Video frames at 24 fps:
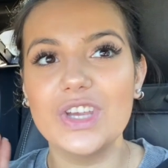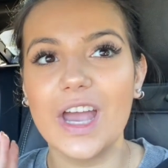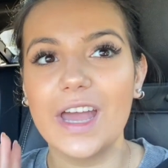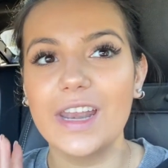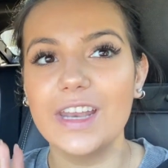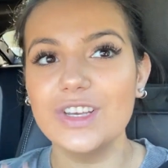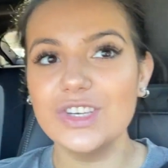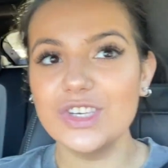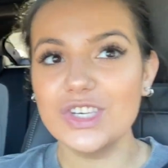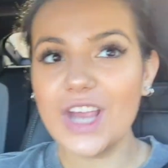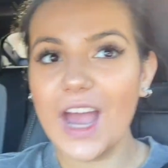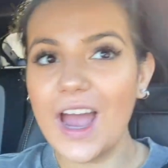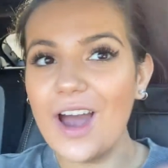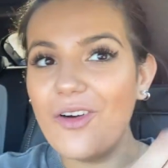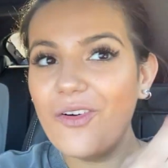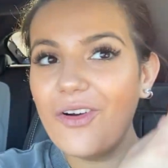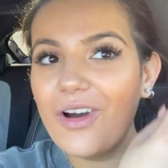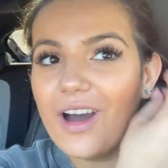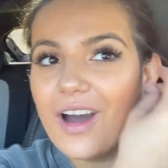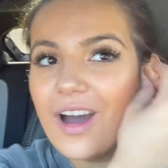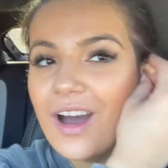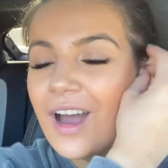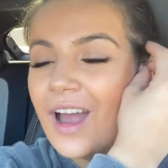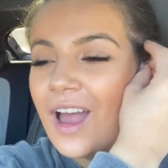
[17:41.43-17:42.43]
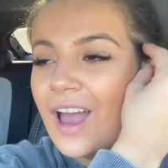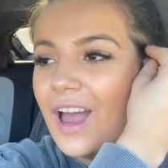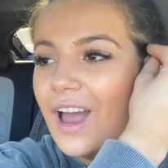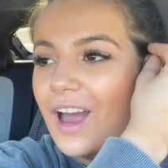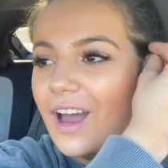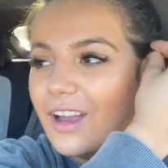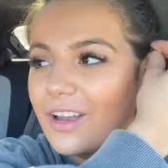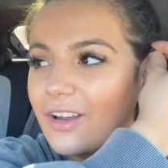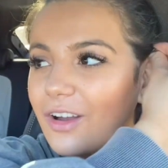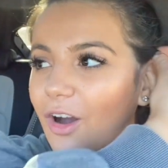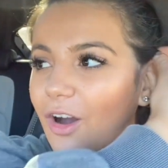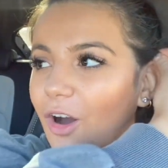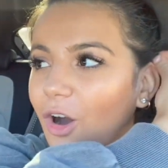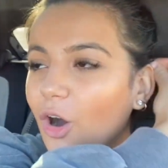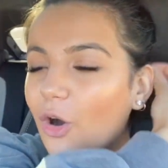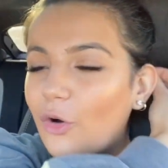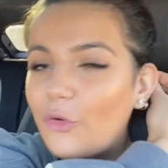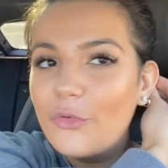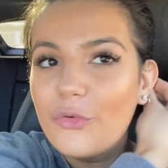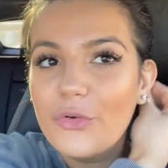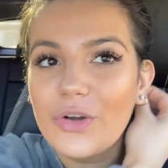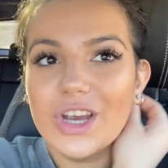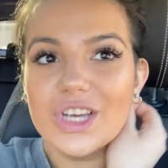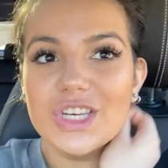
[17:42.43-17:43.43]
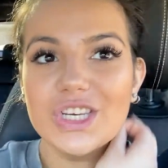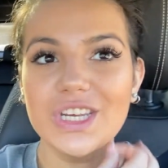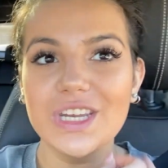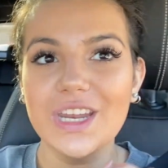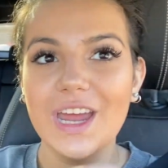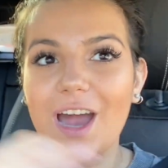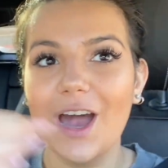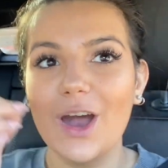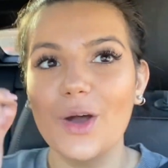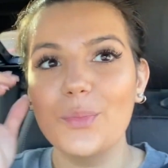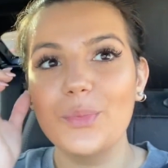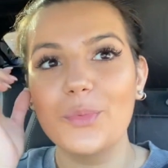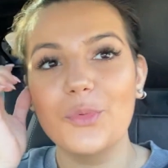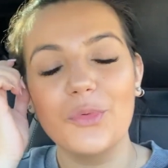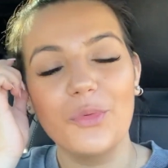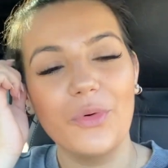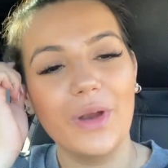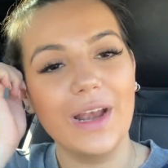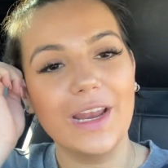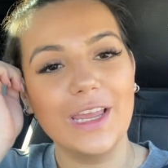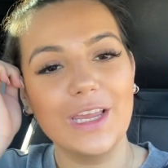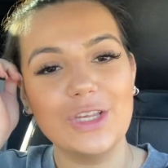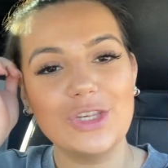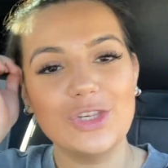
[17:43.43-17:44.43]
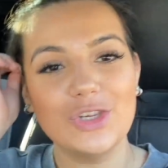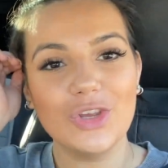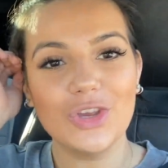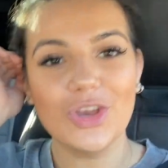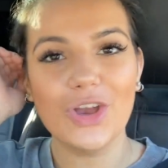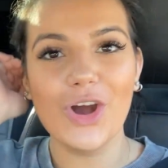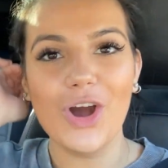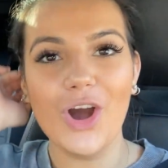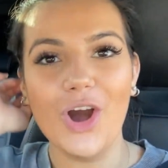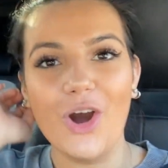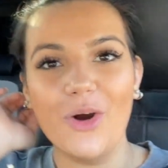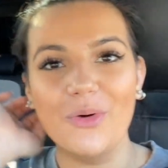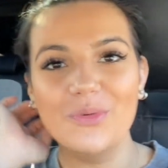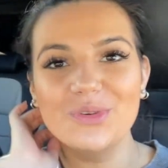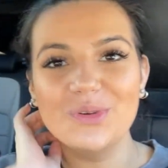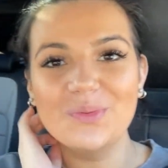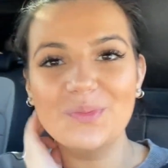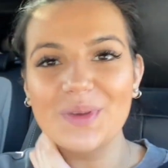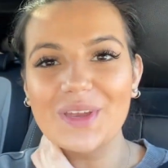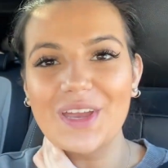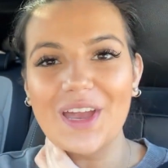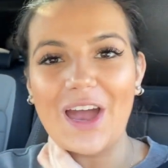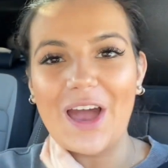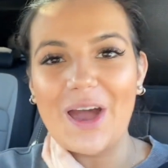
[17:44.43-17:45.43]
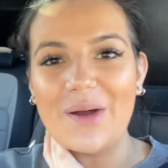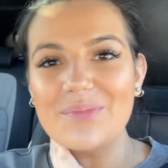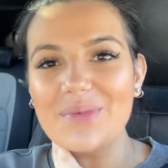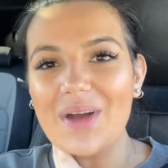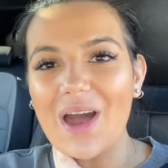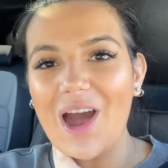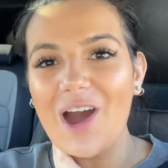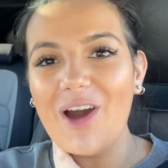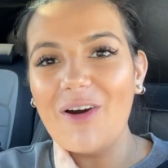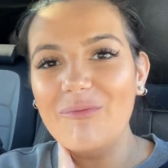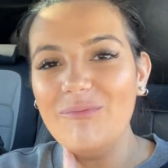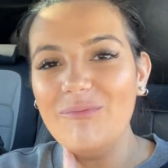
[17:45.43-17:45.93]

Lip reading: to had a shower, got all freshened up, ready to go home to pick up our